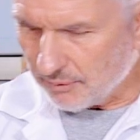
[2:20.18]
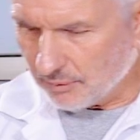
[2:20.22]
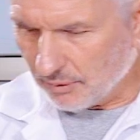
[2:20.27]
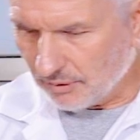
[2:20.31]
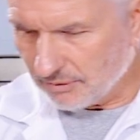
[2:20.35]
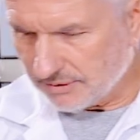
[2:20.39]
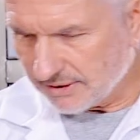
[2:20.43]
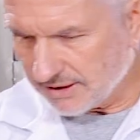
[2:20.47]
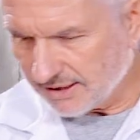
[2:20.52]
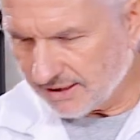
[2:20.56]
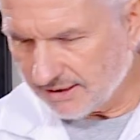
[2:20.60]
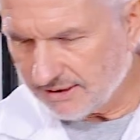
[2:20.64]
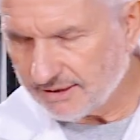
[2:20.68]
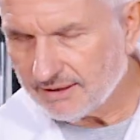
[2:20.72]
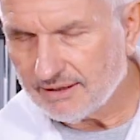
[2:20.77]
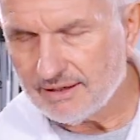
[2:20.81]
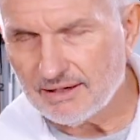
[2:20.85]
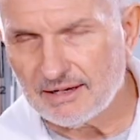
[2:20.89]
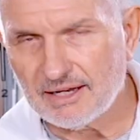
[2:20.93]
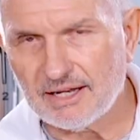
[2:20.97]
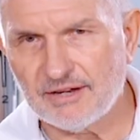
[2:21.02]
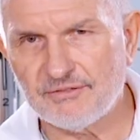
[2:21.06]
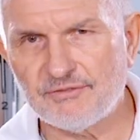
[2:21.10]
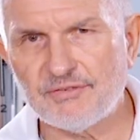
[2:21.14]
will need
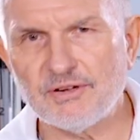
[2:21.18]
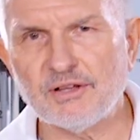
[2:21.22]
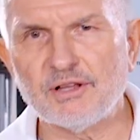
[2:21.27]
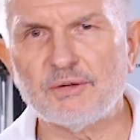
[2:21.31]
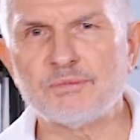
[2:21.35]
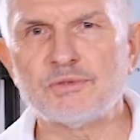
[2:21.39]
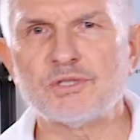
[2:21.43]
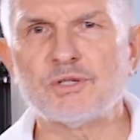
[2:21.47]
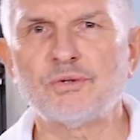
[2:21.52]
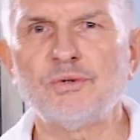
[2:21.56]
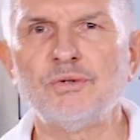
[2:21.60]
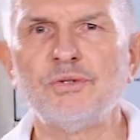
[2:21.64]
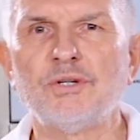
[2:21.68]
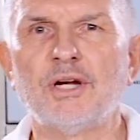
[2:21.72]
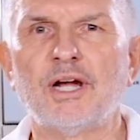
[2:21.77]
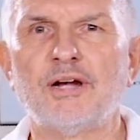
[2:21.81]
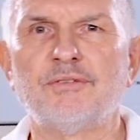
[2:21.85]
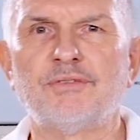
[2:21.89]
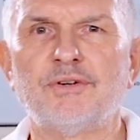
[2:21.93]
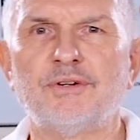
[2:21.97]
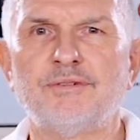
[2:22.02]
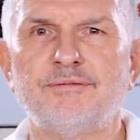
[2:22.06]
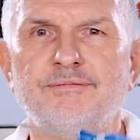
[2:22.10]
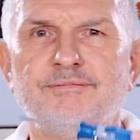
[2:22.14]
a Phillips
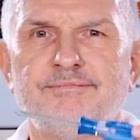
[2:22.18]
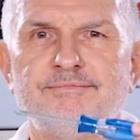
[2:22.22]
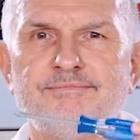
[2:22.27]
screwdriver.